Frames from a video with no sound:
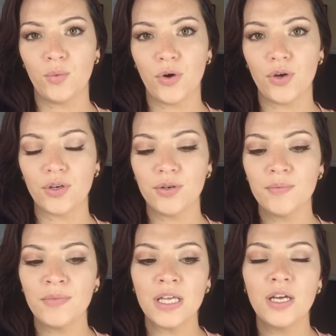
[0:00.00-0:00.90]
own work.
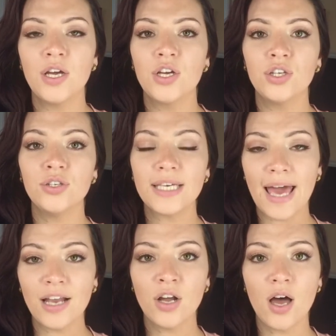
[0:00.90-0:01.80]
You
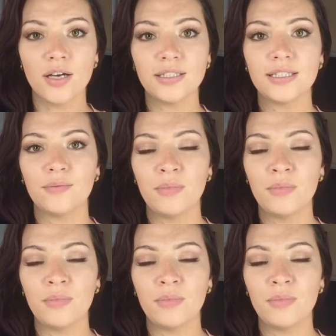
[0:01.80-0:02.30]
cannot